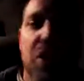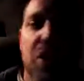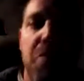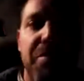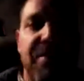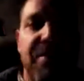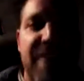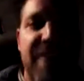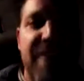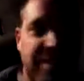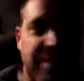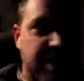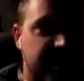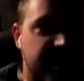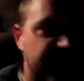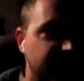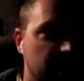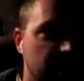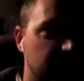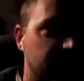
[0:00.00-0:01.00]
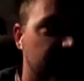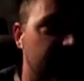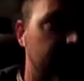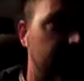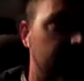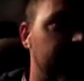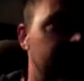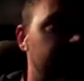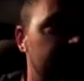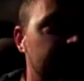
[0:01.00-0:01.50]
to go perfect this first, and then
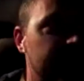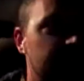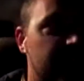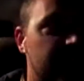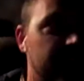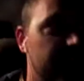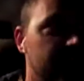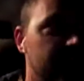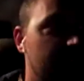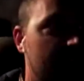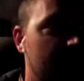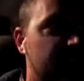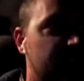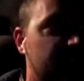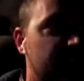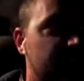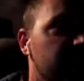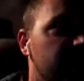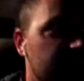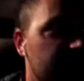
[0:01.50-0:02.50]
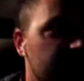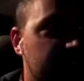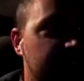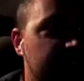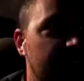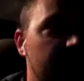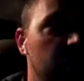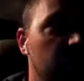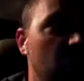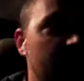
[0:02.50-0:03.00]
I'm going to bring this to you guys the
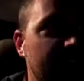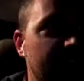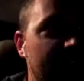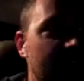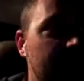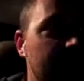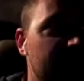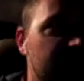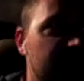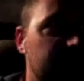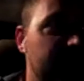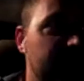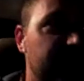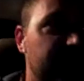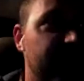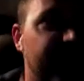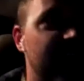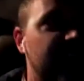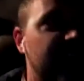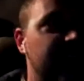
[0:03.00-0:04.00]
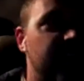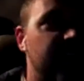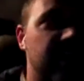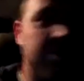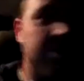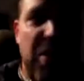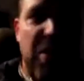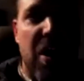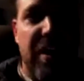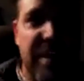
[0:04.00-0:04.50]
same way Amy has been perfecting
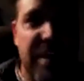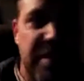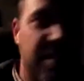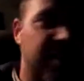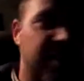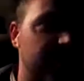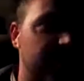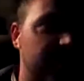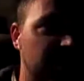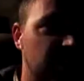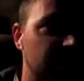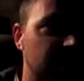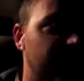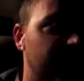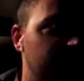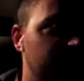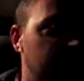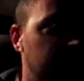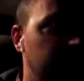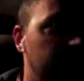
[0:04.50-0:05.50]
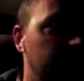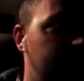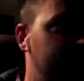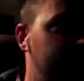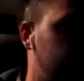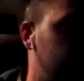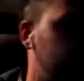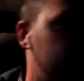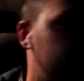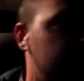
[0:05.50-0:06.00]
this blogging system, and just from the little
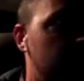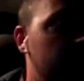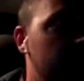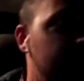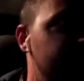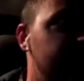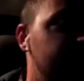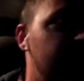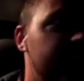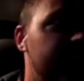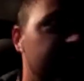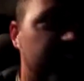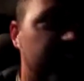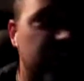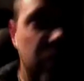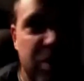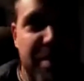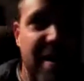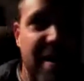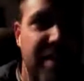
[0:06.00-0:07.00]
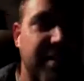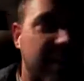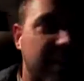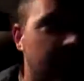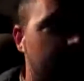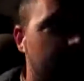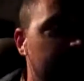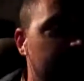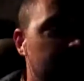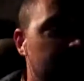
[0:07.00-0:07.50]
bit that she's already done in the short amount of
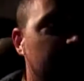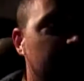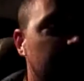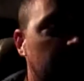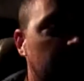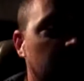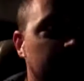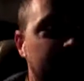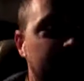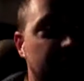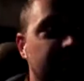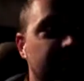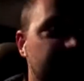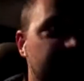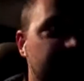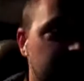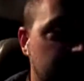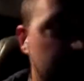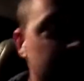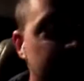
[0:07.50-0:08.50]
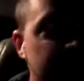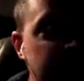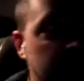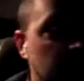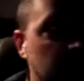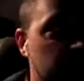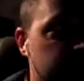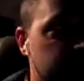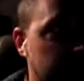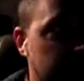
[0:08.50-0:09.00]
time, we're proving it to you,
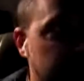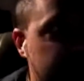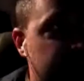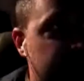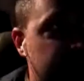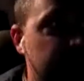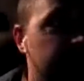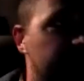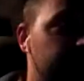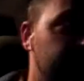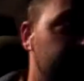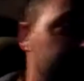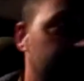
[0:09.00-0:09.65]
and we're showing you here